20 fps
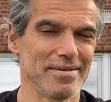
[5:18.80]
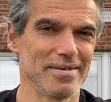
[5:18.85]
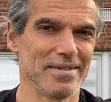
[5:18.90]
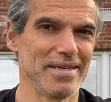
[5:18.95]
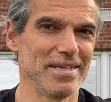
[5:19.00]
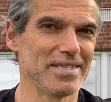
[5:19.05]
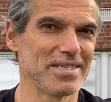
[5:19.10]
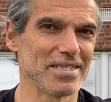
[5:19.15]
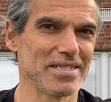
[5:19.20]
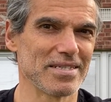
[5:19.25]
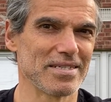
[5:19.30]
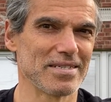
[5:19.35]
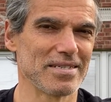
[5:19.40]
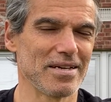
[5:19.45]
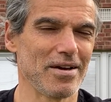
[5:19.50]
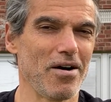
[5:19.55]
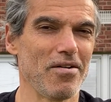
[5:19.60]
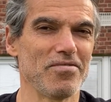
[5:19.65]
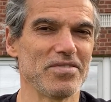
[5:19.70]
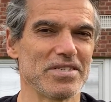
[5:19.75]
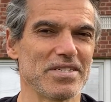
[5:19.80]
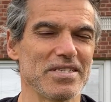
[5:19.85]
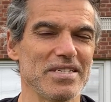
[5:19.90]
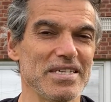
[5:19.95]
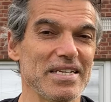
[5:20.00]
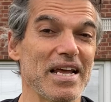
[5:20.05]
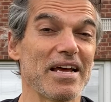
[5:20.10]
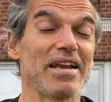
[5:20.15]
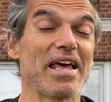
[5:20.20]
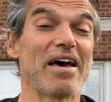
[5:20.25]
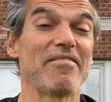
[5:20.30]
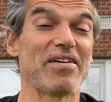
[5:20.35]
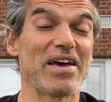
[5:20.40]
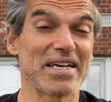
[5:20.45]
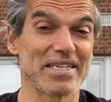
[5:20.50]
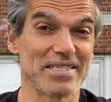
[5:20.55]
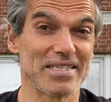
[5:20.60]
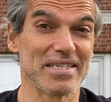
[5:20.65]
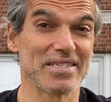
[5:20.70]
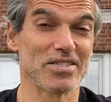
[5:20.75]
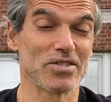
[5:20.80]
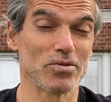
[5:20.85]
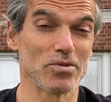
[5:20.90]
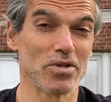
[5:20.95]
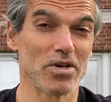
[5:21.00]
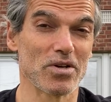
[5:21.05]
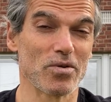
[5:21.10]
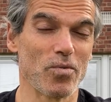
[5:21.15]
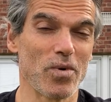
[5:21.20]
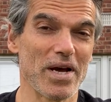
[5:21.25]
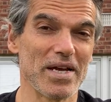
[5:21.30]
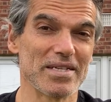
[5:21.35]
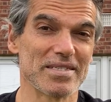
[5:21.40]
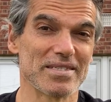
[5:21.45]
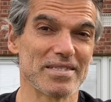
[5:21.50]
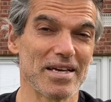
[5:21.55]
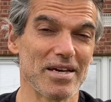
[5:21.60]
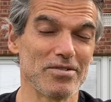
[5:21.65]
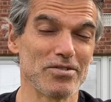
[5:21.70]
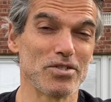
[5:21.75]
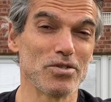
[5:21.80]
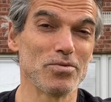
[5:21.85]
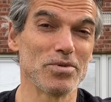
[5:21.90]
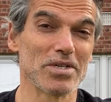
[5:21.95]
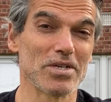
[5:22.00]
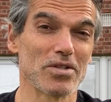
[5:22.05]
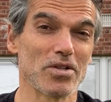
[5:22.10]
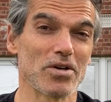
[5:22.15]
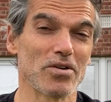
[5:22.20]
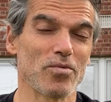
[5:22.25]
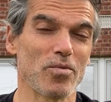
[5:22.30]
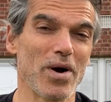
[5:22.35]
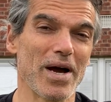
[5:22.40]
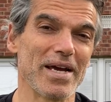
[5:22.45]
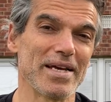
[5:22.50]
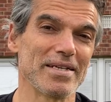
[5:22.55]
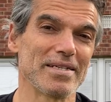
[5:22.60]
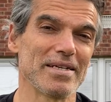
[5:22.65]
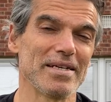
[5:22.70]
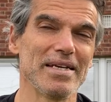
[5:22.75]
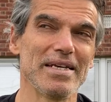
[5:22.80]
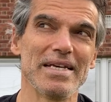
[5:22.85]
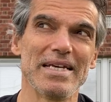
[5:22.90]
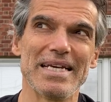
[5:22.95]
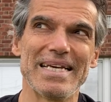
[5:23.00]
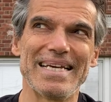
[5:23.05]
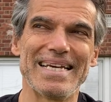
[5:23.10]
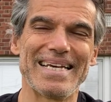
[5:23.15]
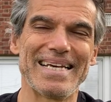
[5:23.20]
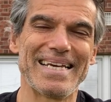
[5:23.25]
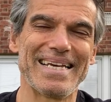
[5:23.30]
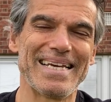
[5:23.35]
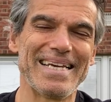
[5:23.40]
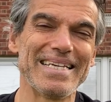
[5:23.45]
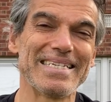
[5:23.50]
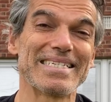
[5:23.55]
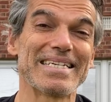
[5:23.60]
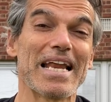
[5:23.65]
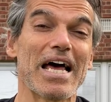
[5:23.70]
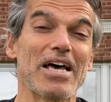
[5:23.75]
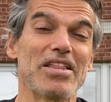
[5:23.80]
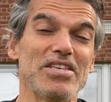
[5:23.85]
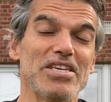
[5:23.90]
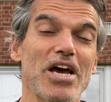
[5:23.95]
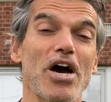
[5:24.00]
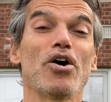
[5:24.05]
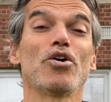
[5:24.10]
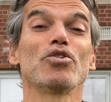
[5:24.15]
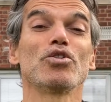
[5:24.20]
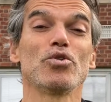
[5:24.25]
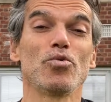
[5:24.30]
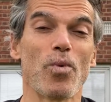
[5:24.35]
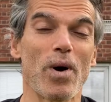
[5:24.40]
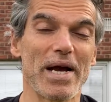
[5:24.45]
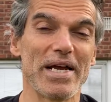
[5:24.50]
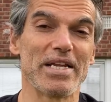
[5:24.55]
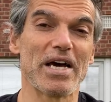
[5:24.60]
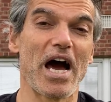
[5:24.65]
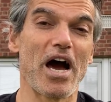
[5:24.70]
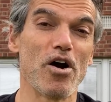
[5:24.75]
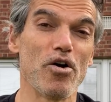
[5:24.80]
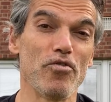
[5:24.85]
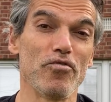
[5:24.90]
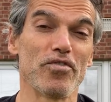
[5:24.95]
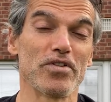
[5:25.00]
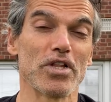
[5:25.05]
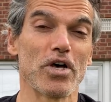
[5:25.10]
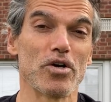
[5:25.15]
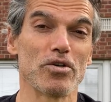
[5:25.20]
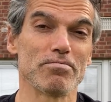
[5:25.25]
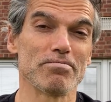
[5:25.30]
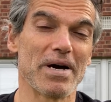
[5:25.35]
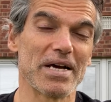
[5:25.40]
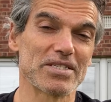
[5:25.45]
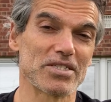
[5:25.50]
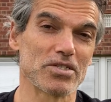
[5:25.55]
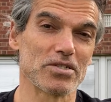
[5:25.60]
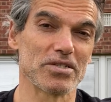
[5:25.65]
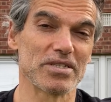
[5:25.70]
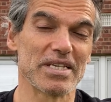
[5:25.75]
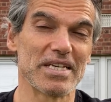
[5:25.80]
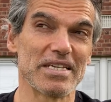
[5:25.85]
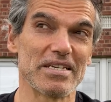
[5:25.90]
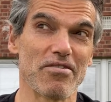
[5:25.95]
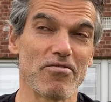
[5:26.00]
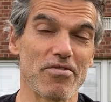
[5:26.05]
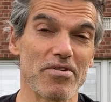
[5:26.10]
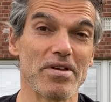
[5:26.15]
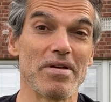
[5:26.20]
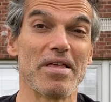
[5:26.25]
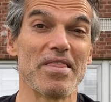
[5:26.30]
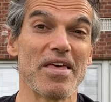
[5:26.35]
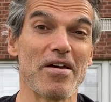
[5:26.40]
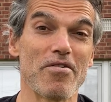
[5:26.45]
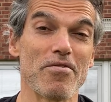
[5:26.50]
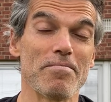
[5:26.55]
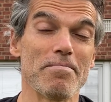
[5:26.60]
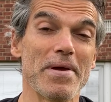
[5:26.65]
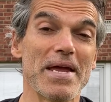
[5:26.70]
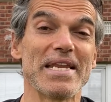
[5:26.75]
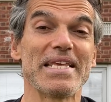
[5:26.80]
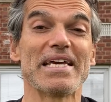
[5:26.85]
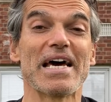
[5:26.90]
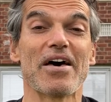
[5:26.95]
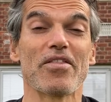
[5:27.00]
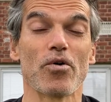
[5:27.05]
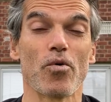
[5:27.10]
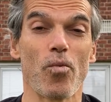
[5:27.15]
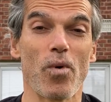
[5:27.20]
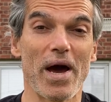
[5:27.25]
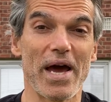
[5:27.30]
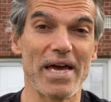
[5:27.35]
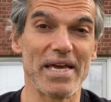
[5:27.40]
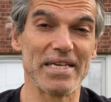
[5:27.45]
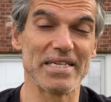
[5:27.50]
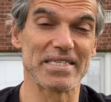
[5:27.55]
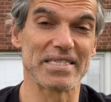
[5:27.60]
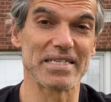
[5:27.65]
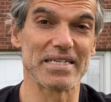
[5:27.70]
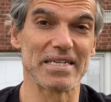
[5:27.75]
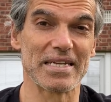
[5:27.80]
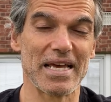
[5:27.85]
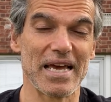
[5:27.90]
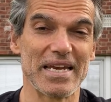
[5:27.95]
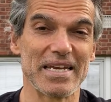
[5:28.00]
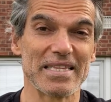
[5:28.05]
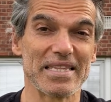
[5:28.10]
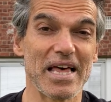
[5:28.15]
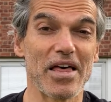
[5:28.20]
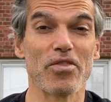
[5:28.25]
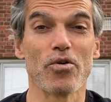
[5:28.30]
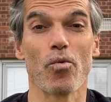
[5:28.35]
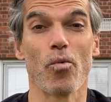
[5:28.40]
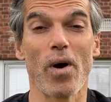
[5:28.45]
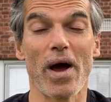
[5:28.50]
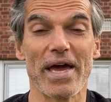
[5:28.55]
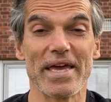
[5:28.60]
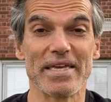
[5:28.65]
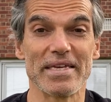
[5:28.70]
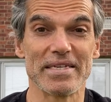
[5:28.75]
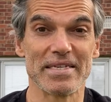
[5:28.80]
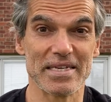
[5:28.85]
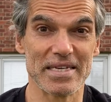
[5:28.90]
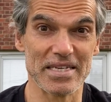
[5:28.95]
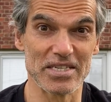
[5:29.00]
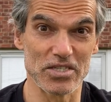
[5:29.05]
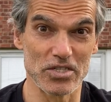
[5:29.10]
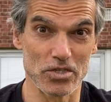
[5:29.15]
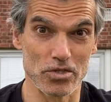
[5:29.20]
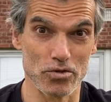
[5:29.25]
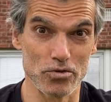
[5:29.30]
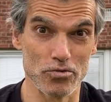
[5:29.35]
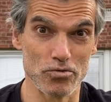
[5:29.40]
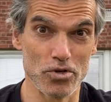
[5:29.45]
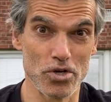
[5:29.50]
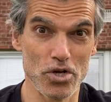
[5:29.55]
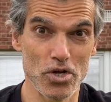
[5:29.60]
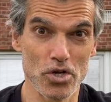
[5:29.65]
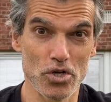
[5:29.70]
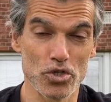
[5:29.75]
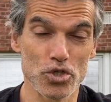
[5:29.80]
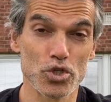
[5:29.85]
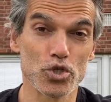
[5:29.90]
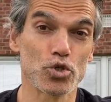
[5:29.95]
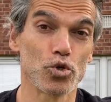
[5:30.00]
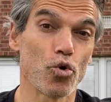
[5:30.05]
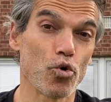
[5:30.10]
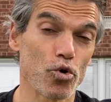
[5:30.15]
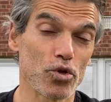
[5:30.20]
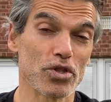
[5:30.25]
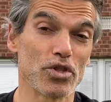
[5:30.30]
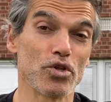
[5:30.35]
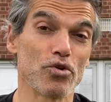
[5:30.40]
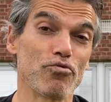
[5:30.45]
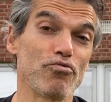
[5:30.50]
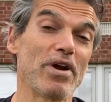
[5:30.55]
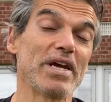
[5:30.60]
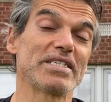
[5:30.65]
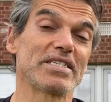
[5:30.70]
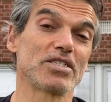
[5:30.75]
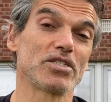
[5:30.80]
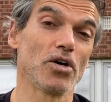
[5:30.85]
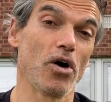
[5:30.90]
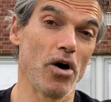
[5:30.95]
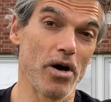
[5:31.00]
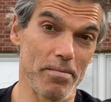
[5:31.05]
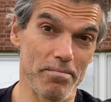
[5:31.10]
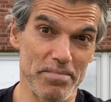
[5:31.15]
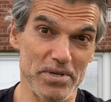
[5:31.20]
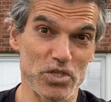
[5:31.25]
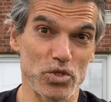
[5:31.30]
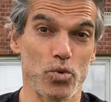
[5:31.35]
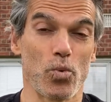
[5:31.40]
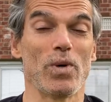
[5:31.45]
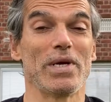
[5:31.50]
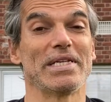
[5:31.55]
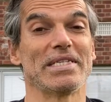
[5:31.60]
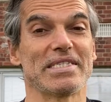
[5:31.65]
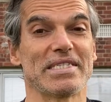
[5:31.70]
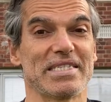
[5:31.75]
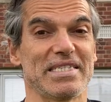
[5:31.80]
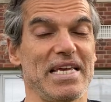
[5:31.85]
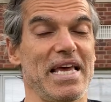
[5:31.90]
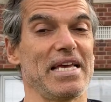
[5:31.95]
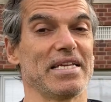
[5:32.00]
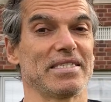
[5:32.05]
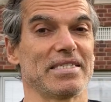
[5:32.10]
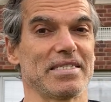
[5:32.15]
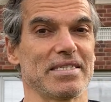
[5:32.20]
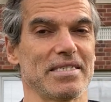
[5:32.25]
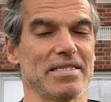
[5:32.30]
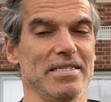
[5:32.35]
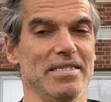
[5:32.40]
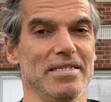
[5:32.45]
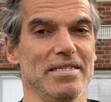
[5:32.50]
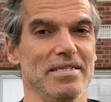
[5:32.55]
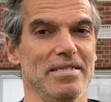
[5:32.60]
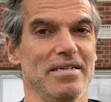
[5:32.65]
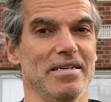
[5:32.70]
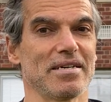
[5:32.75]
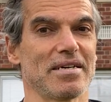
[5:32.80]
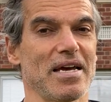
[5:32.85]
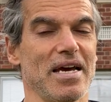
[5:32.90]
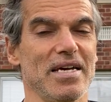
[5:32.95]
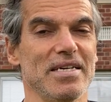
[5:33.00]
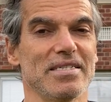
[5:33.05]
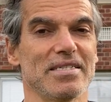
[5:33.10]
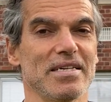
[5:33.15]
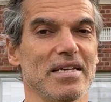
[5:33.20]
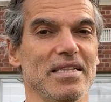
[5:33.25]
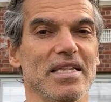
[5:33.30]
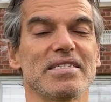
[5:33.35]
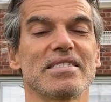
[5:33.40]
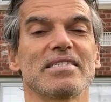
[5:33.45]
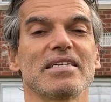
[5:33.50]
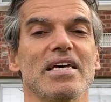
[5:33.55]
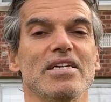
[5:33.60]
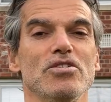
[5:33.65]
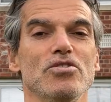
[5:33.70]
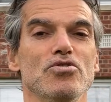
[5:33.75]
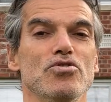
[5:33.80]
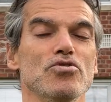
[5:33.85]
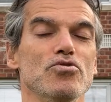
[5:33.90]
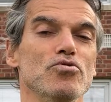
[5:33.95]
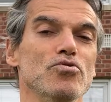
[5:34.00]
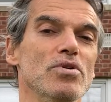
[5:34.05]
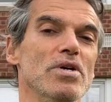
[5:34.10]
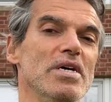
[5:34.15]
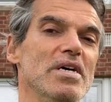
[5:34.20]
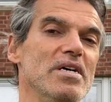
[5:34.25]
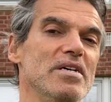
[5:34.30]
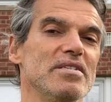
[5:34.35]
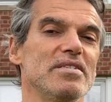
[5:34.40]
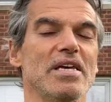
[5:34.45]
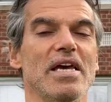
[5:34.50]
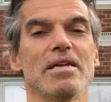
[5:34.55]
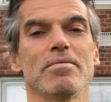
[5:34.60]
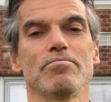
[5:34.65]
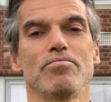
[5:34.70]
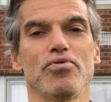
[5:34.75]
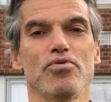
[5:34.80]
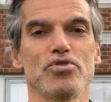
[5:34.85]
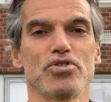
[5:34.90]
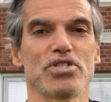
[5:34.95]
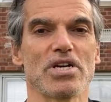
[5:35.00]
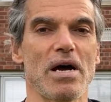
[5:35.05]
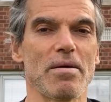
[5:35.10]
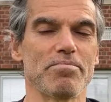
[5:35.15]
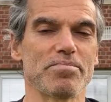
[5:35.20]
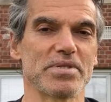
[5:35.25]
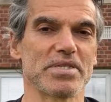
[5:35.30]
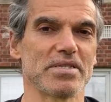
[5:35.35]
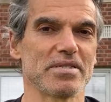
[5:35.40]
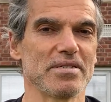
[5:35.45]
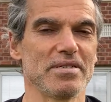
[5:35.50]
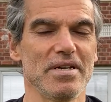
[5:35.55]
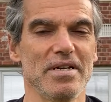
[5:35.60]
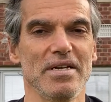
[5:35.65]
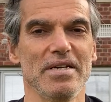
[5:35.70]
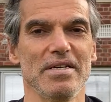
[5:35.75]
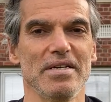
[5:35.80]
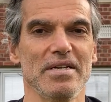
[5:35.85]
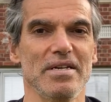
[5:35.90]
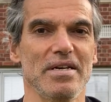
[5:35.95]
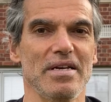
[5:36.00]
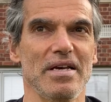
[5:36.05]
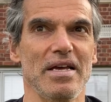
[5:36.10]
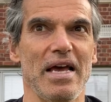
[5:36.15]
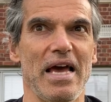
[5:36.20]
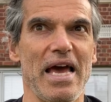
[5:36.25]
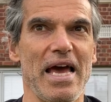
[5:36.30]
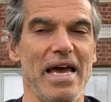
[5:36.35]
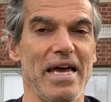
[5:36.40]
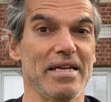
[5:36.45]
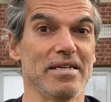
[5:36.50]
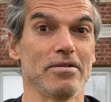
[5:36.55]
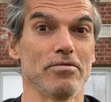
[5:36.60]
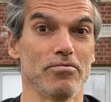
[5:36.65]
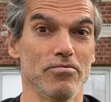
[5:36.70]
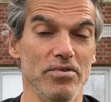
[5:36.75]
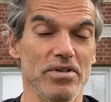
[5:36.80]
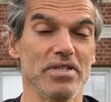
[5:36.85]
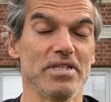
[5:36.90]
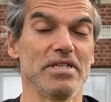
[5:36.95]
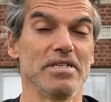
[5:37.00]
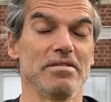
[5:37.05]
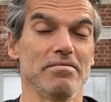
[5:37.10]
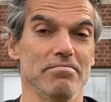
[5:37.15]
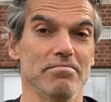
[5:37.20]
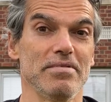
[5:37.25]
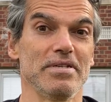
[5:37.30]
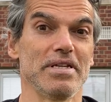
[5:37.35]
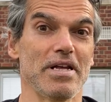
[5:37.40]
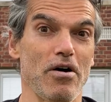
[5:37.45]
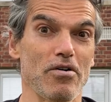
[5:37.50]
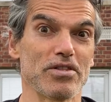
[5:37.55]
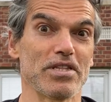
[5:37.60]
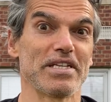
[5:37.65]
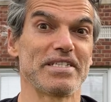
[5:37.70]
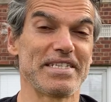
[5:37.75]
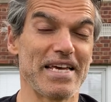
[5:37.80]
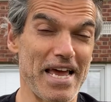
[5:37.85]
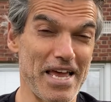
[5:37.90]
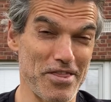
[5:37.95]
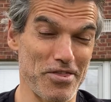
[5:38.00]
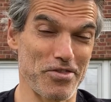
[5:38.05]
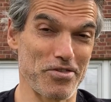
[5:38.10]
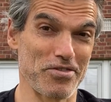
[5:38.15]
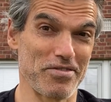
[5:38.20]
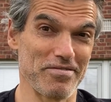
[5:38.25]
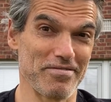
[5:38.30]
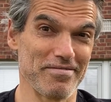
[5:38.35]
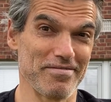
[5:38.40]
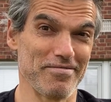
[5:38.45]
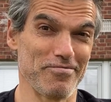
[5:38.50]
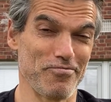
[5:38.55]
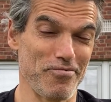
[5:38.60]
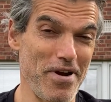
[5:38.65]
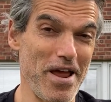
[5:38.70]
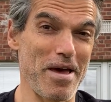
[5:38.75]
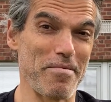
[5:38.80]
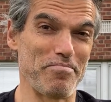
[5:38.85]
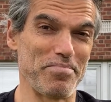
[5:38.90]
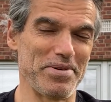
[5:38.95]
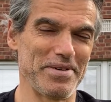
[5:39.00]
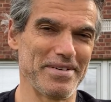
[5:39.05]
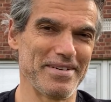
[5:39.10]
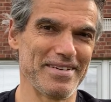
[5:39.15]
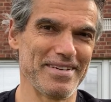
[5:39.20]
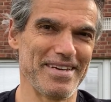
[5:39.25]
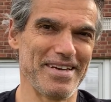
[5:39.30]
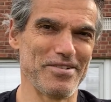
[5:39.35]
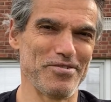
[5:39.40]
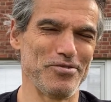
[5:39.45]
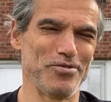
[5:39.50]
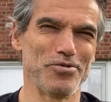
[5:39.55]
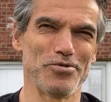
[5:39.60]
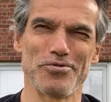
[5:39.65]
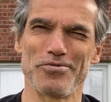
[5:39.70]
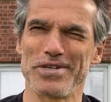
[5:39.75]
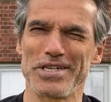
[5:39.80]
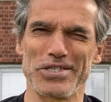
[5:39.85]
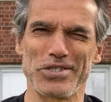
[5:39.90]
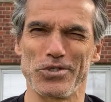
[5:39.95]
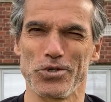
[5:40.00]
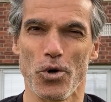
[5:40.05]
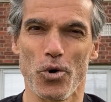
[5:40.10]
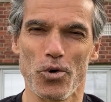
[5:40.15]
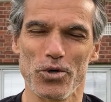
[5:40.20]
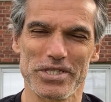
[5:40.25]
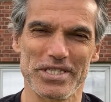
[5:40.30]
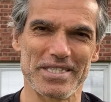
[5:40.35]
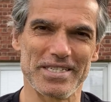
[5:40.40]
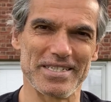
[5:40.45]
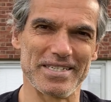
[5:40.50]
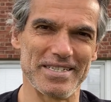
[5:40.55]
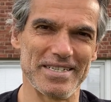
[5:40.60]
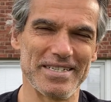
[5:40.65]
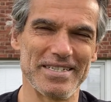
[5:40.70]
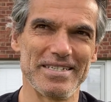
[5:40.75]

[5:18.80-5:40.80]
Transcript: isn't, obviously you don't have access to a lot of weight, so doing a lot of weight isn't the only way to overload muscle. There are many other ways, and another way is to shorten the rest time between sets. Okay, so let's say you do 10 push-ups, and it really, on the 10th rep, you're exhausted.